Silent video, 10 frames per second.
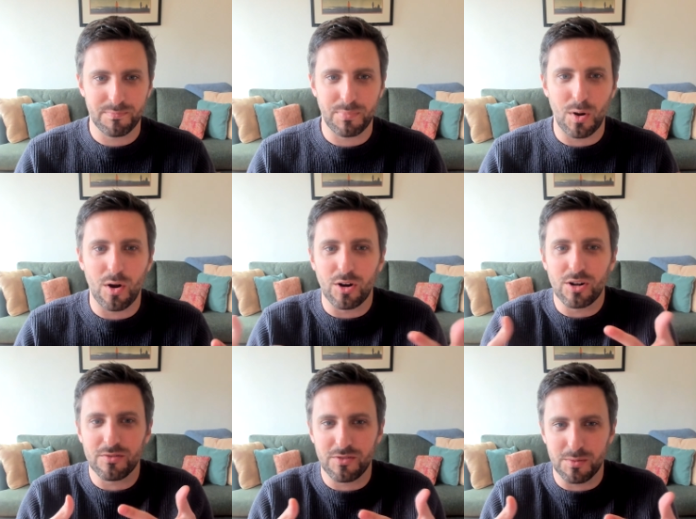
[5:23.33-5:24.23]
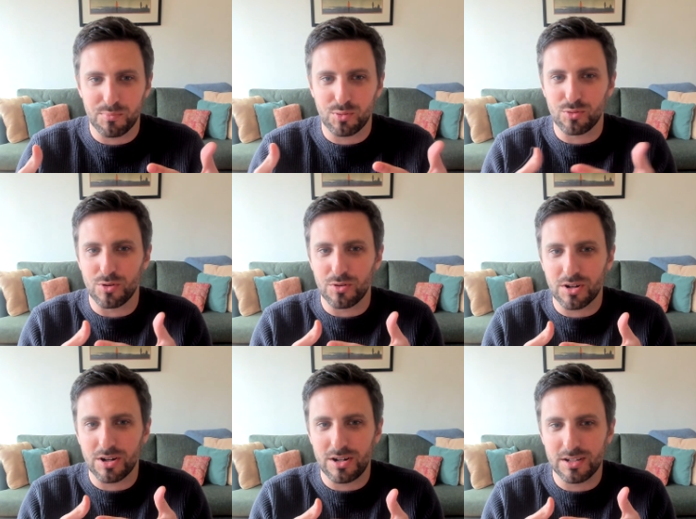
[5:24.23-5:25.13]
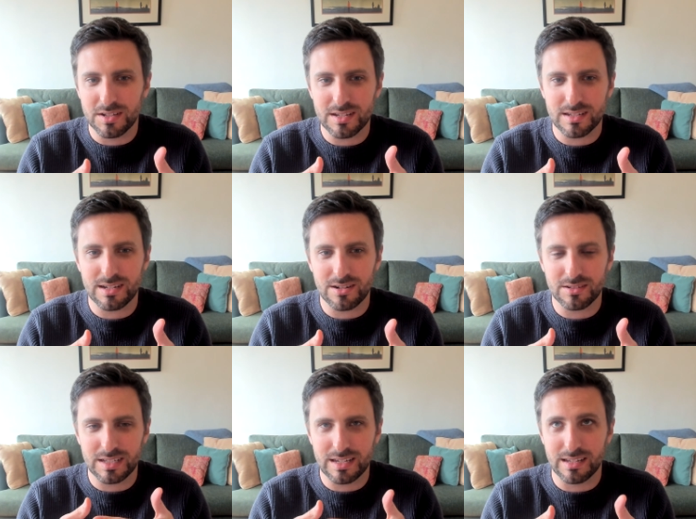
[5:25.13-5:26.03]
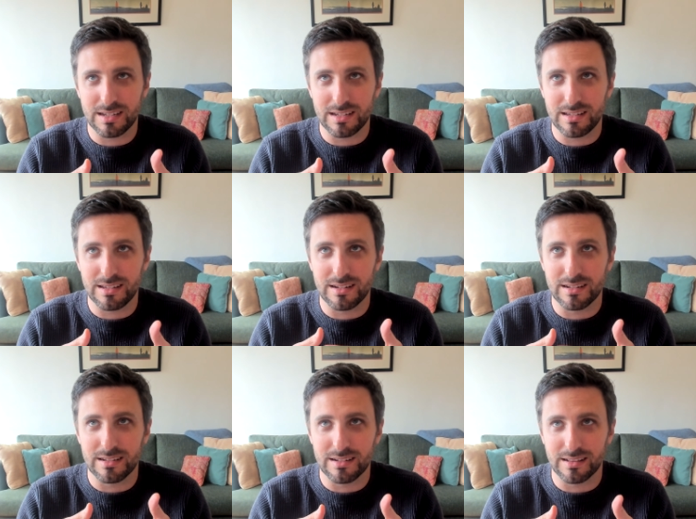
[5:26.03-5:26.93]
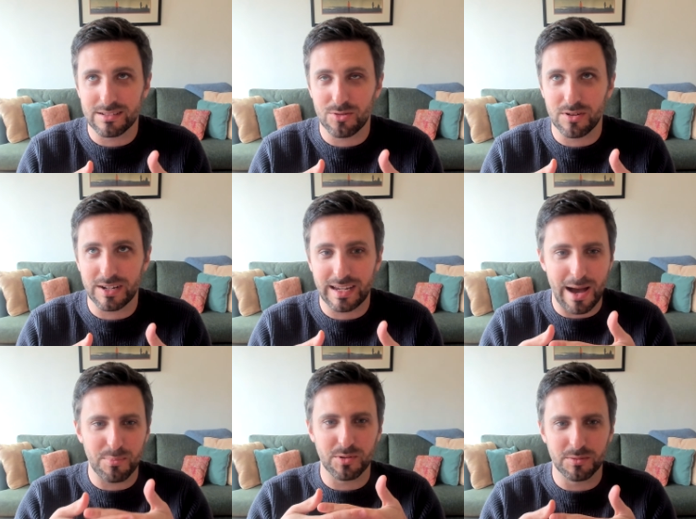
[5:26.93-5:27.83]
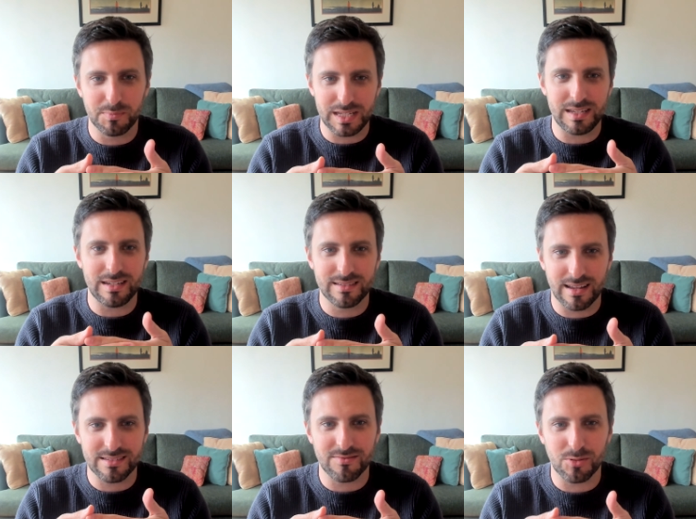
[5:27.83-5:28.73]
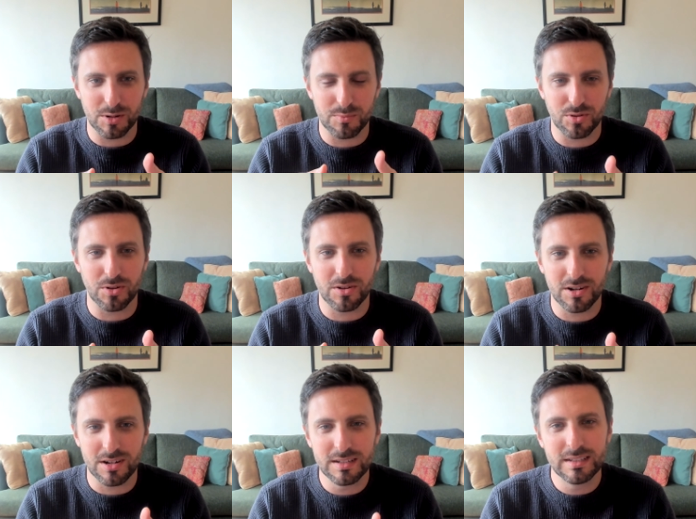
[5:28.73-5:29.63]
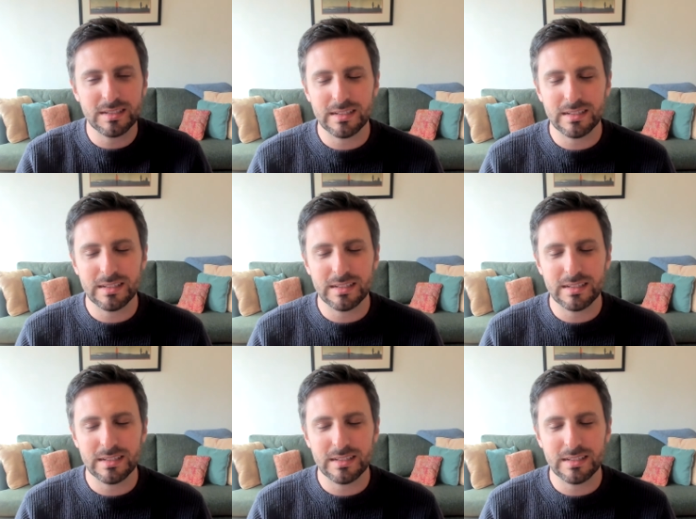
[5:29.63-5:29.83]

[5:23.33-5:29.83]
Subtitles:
part of the protocol necessarily in sort of a capital P sense of the word protocol.